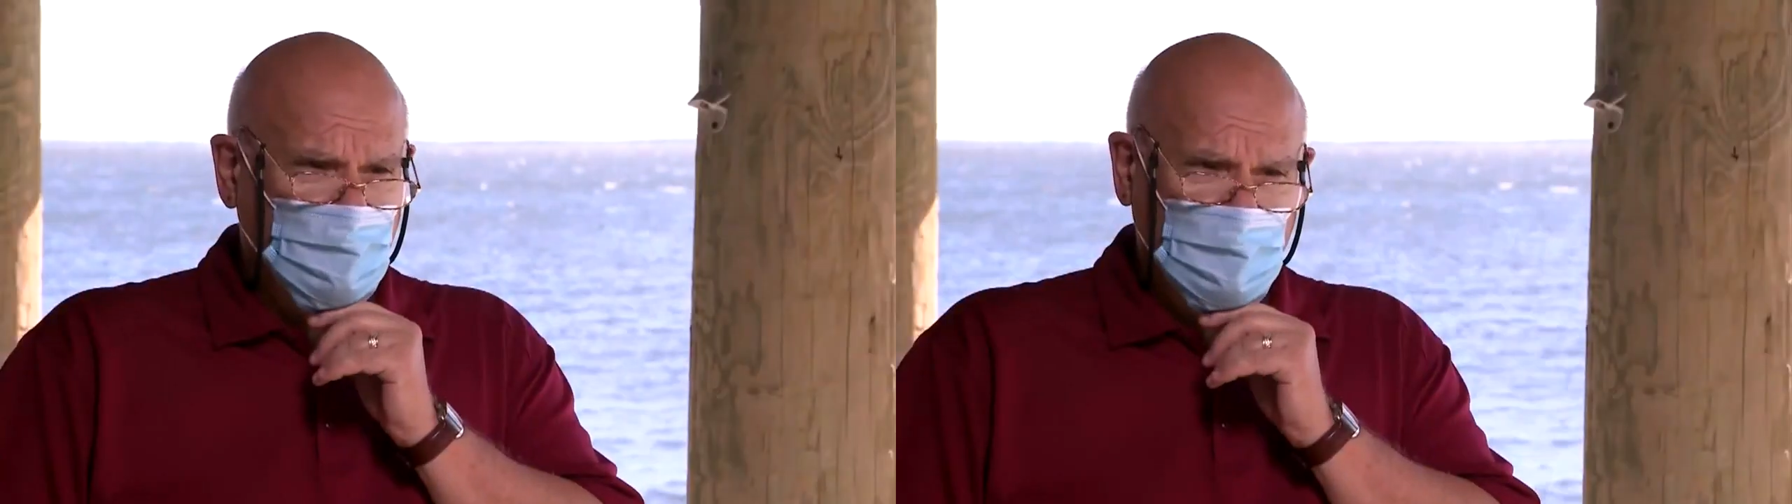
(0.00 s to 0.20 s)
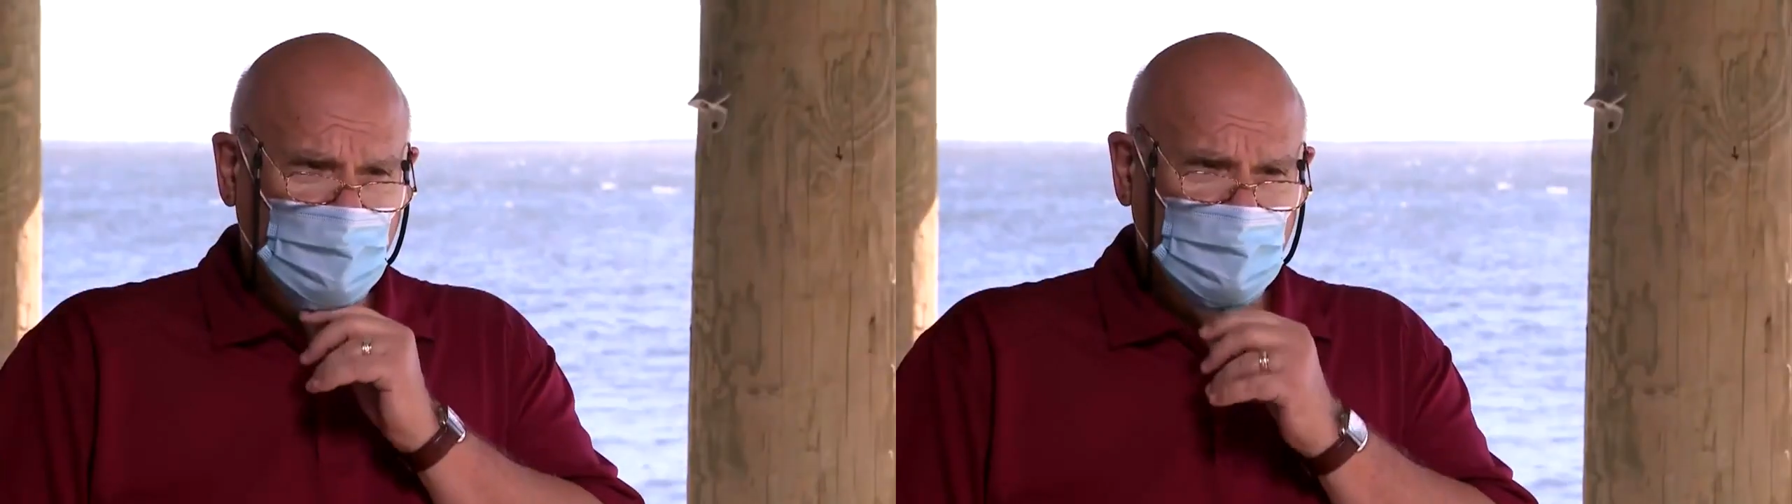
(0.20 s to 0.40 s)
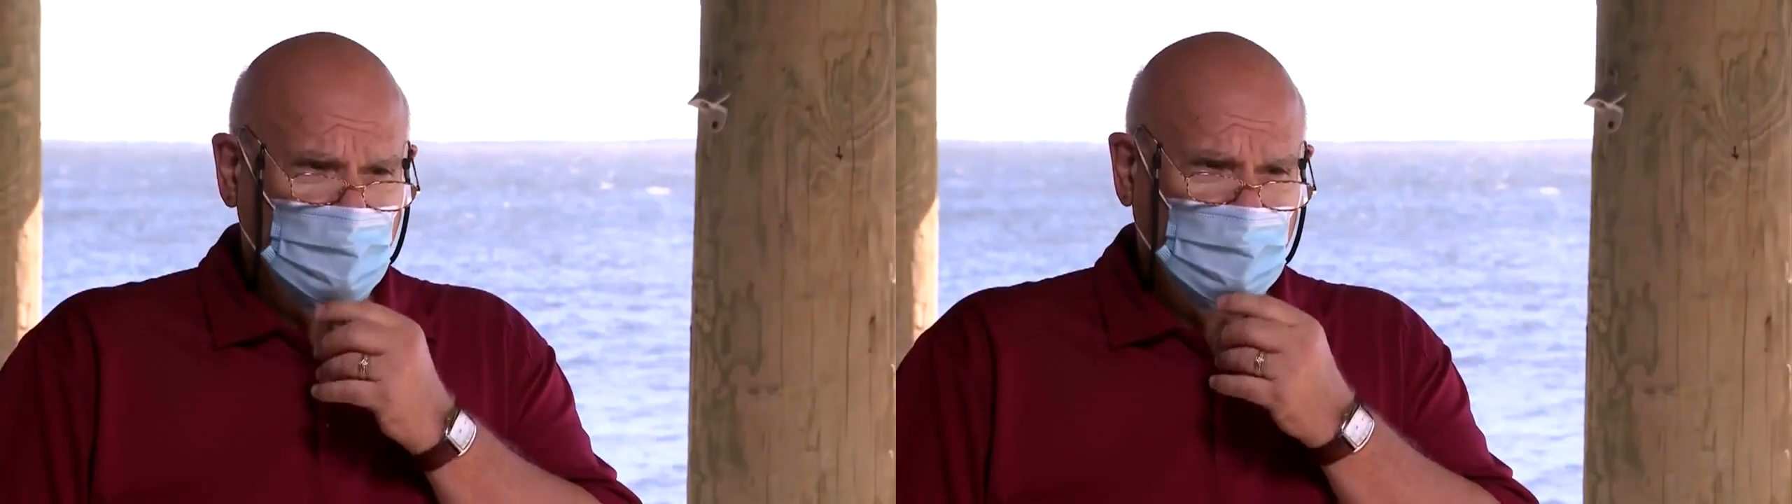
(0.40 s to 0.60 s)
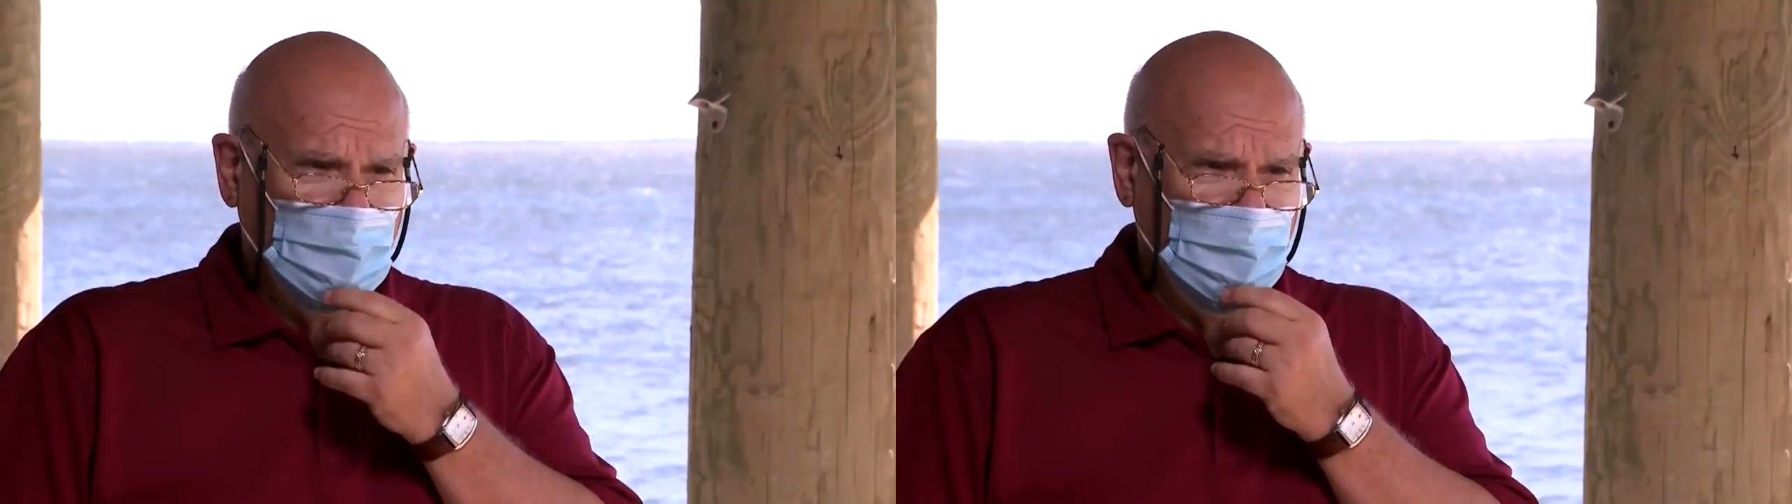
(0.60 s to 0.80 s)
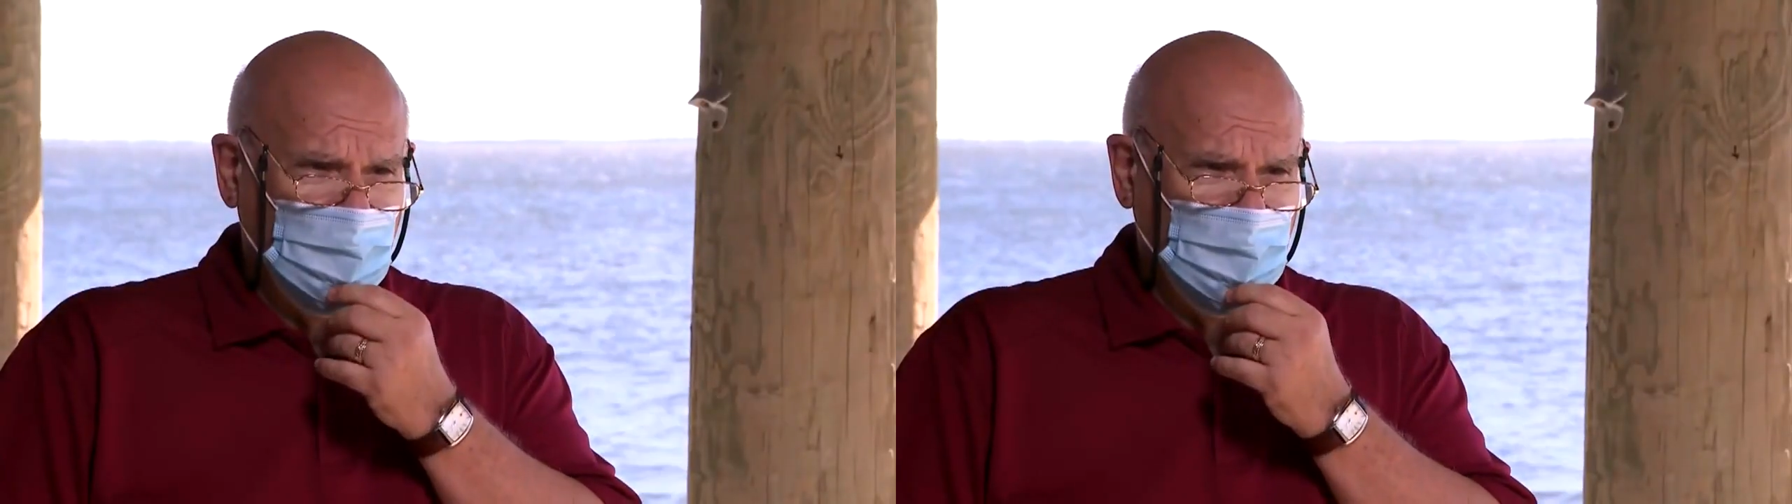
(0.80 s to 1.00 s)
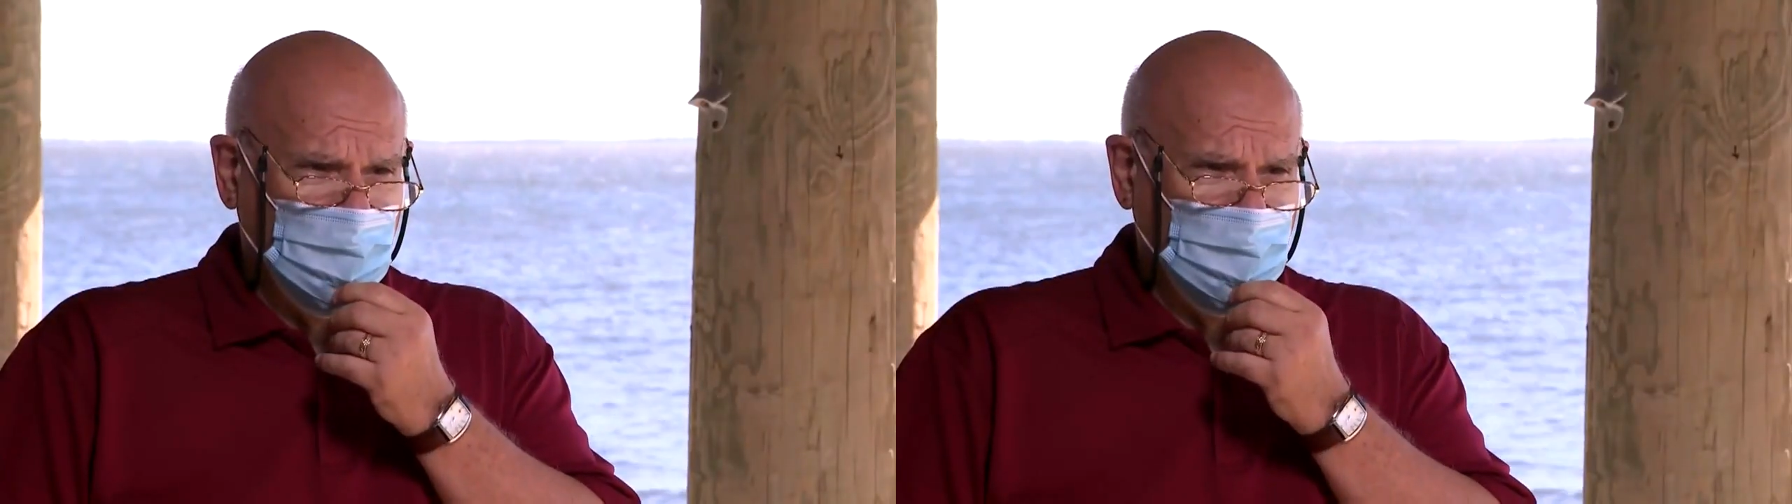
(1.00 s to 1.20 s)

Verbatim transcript: have been on the planet